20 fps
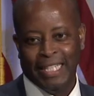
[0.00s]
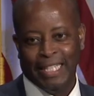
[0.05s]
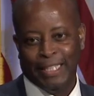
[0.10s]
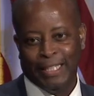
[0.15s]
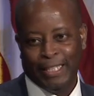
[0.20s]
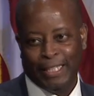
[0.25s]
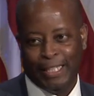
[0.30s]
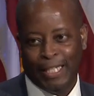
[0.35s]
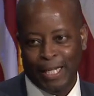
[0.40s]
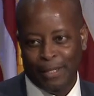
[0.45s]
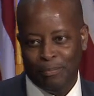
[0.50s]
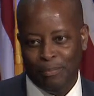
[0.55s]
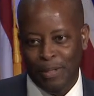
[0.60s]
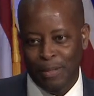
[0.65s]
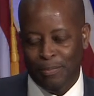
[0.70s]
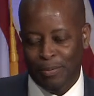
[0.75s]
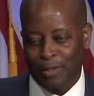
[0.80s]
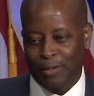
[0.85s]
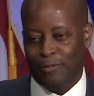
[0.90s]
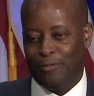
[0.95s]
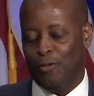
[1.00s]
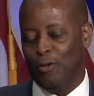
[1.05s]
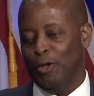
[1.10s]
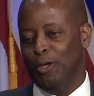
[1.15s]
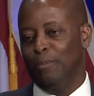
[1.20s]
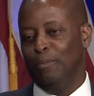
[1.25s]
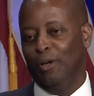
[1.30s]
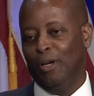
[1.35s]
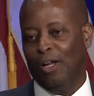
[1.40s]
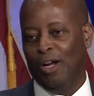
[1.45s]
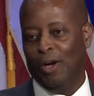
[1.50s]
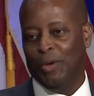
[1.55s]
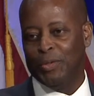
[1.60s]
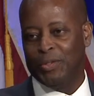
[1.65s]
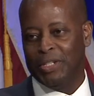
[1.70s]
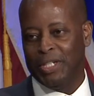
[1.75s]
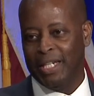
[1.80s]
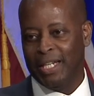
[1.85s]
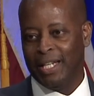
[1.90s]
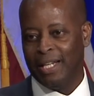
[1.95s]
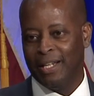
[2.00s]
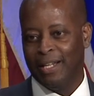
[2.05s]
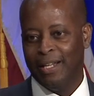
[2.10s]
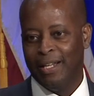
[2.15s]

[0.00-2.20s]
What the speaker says: to get people affordable housing.